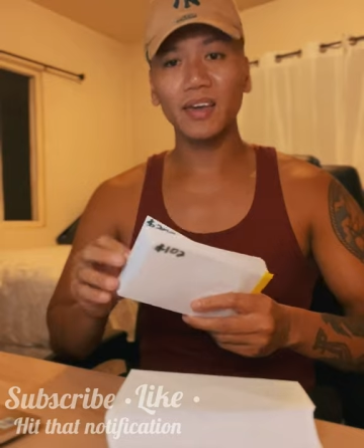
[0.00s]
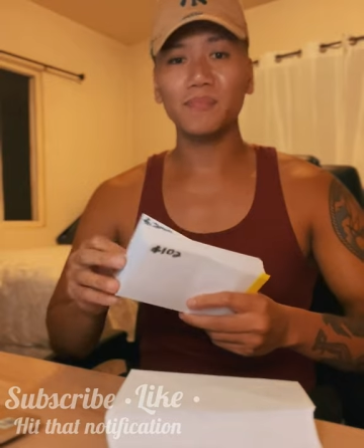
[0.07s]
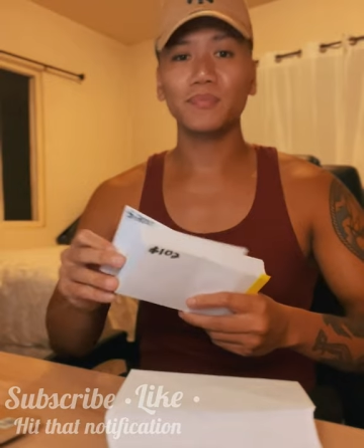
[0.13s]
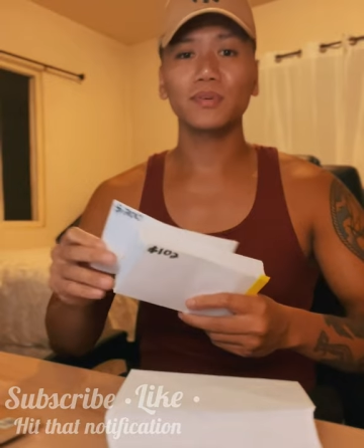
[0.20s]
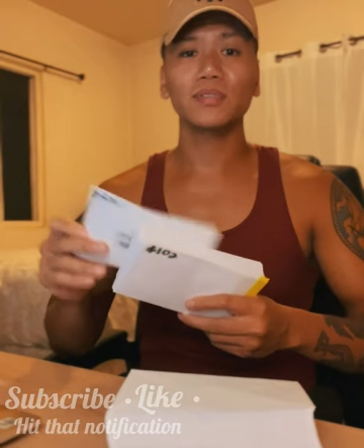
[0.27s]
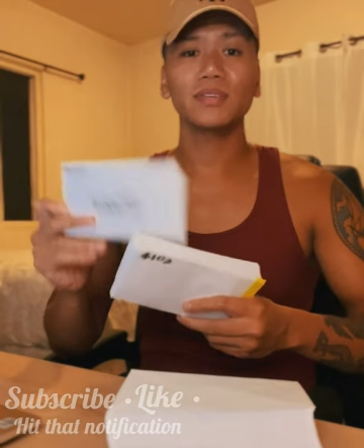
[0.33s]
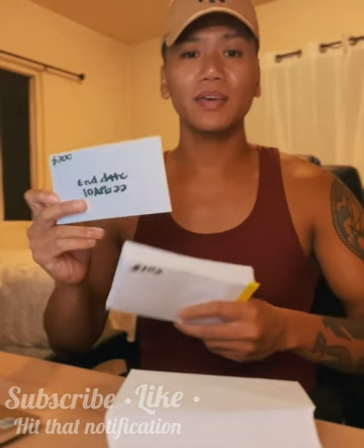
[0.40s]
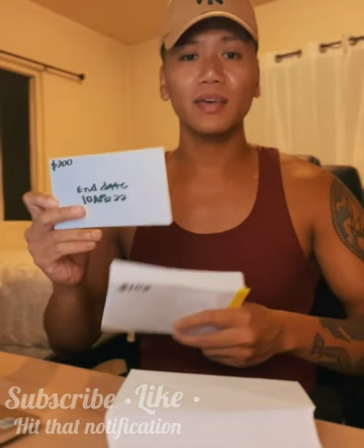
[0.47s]

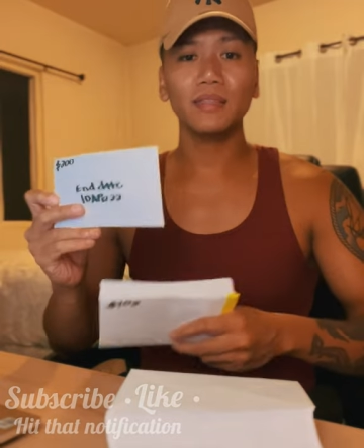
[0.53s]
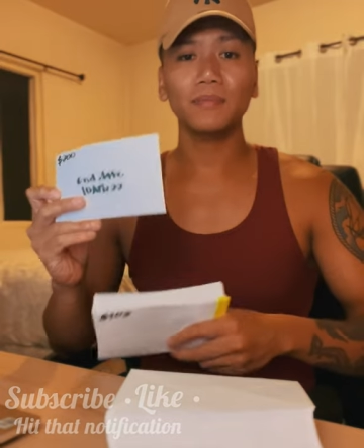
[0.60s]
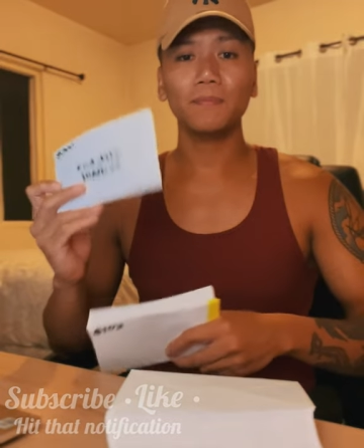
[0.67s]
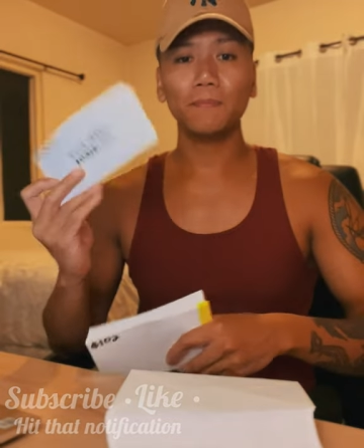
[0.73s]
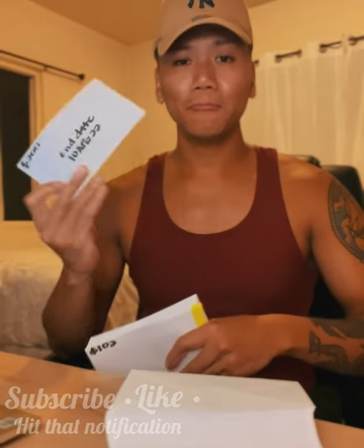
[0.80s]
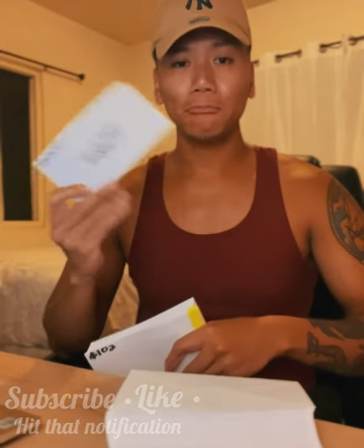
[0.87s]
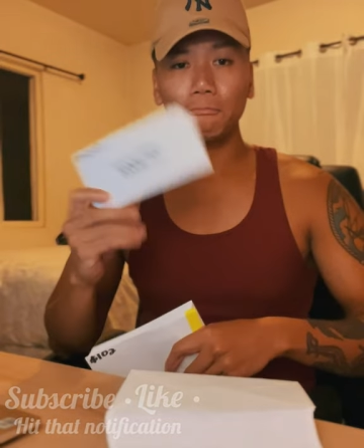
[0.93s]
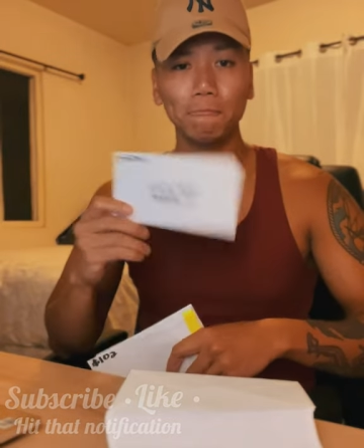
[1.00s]
April
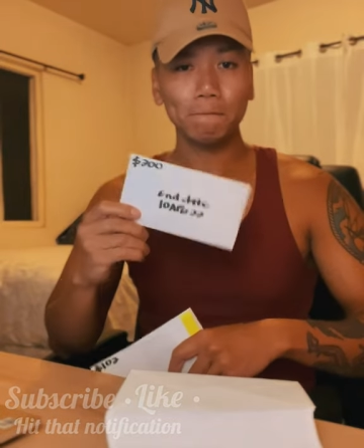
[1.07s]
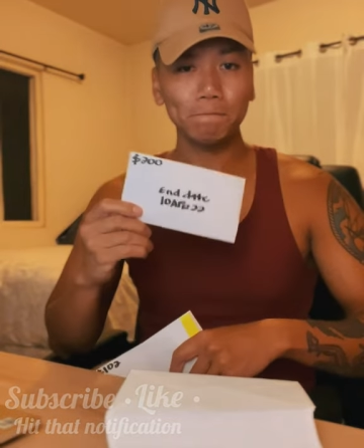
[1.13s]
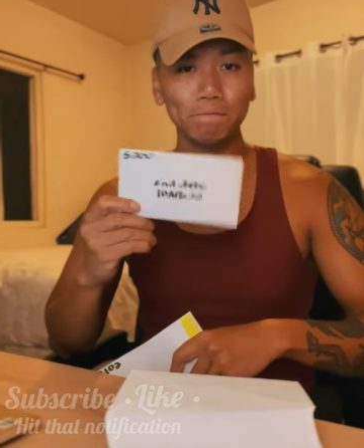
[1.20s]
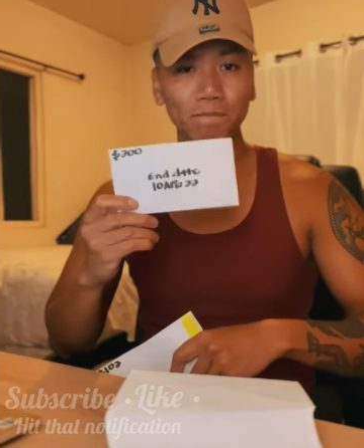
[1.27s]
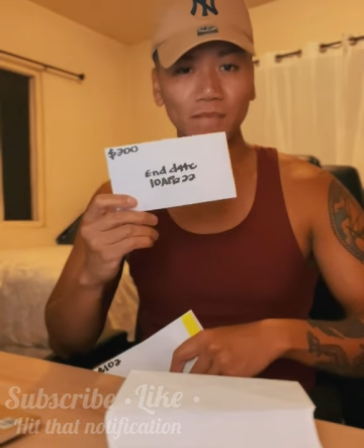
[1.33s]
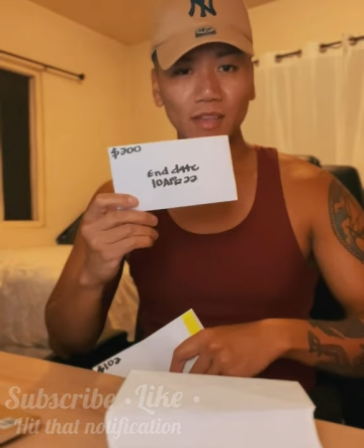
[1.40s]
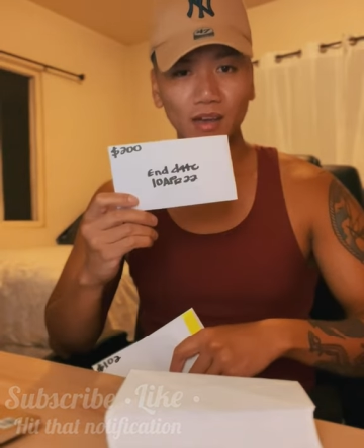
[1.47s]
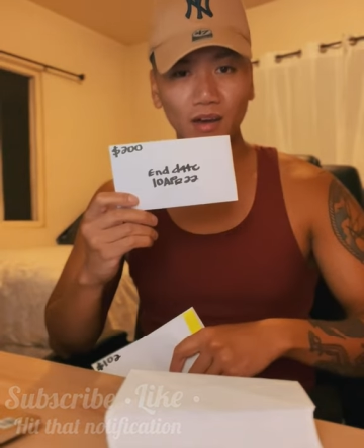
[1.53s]

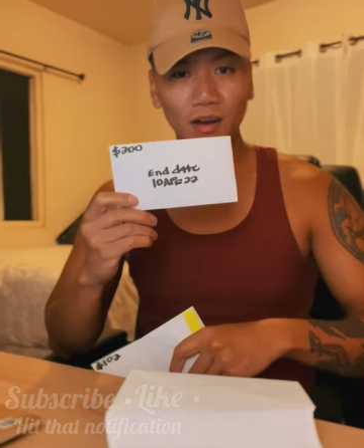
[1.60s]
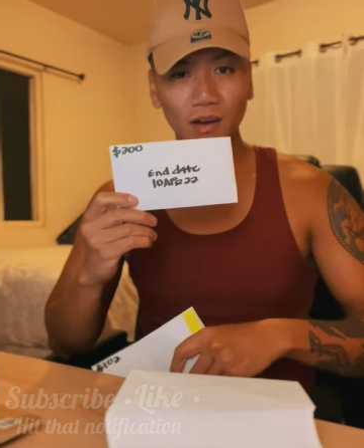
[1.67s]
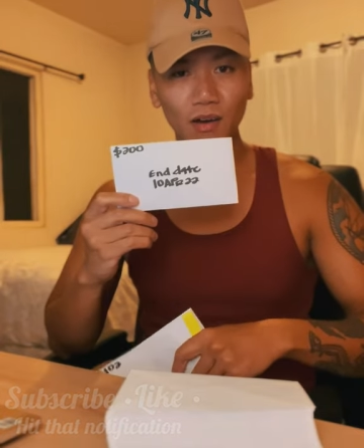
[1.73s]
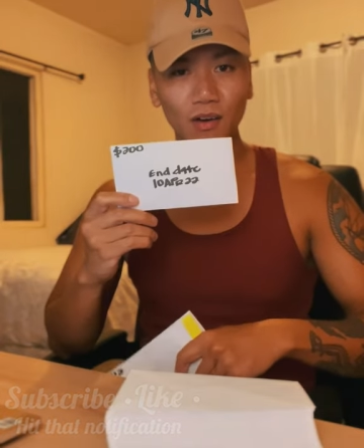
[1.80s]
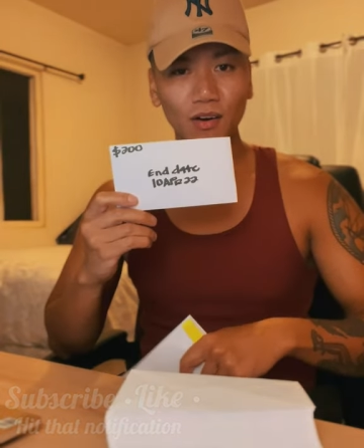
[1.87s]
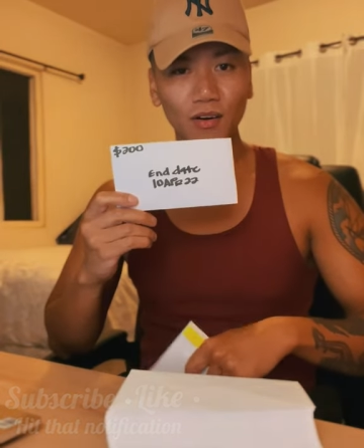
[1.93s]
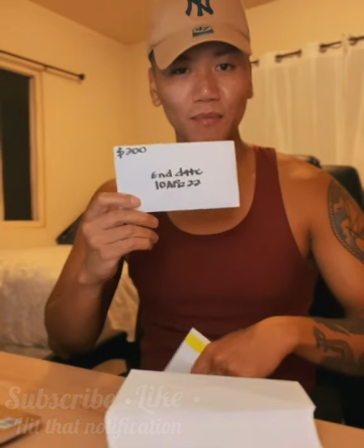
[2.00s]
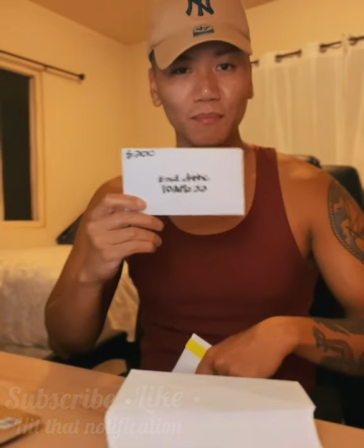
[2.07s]
10th,
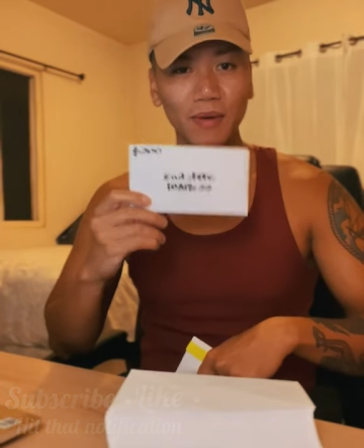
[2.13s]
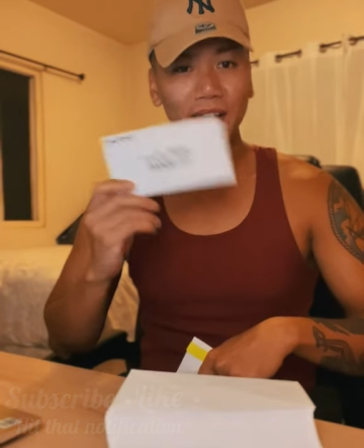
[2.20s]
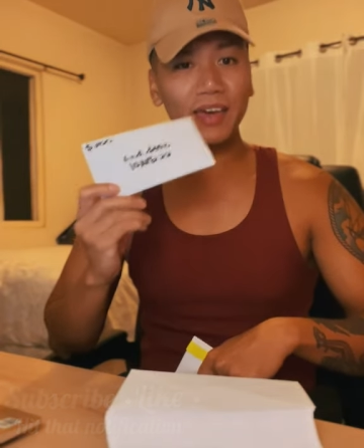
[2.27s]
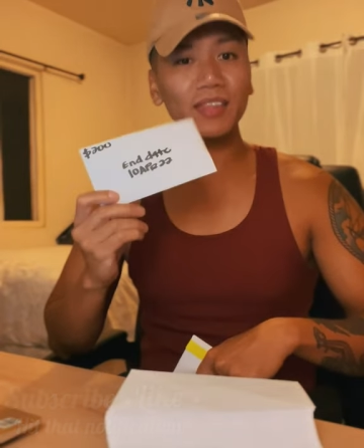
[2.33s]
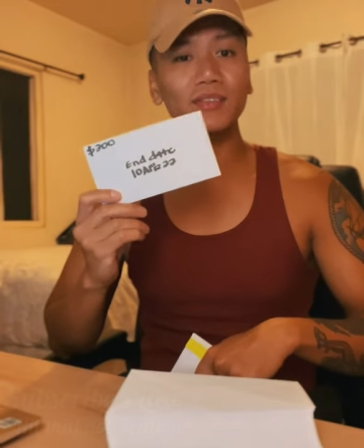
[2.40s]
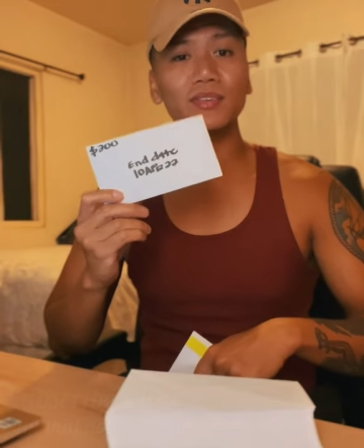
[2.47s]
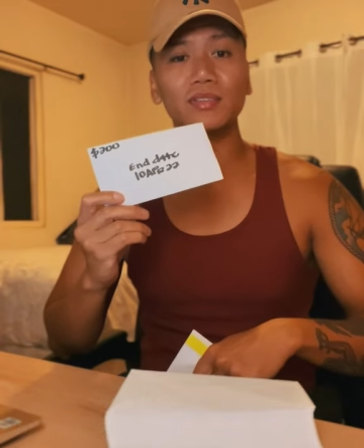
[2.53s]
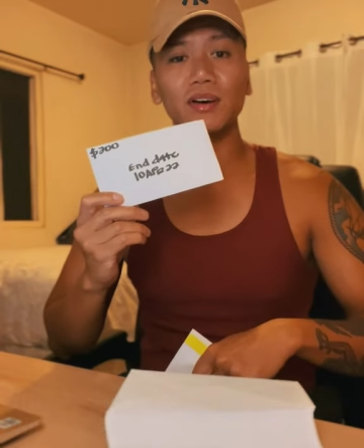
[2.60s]
of my
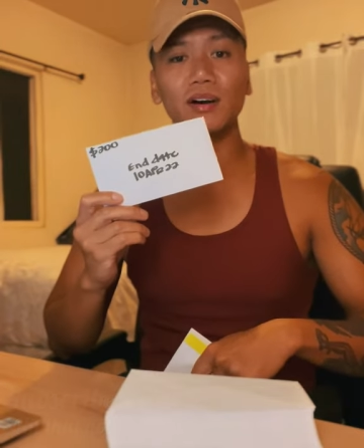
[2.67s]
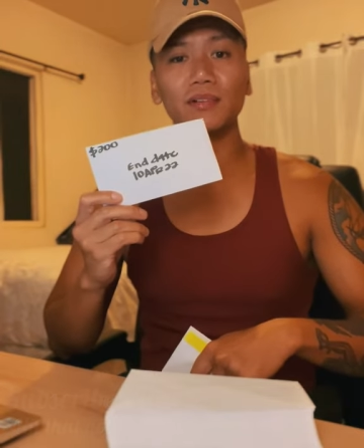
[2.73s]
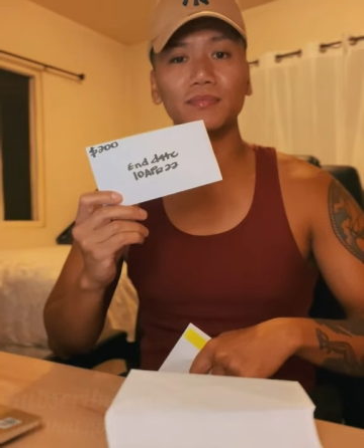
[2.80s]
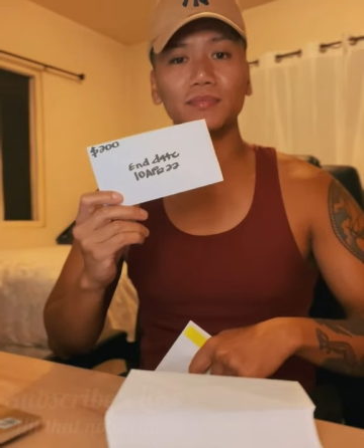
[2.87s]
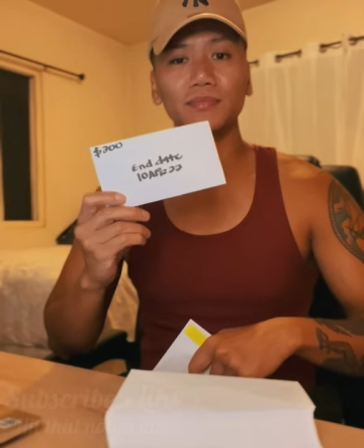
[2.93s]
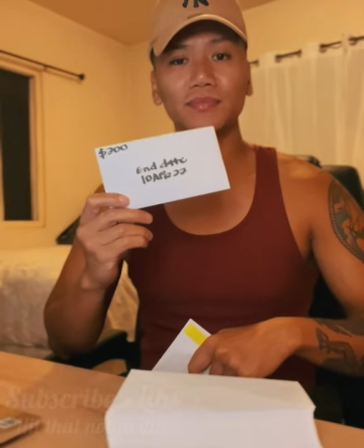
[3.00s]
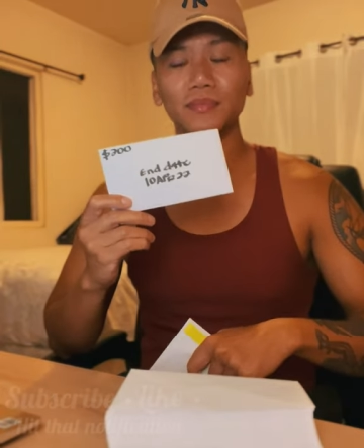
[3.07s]
end result.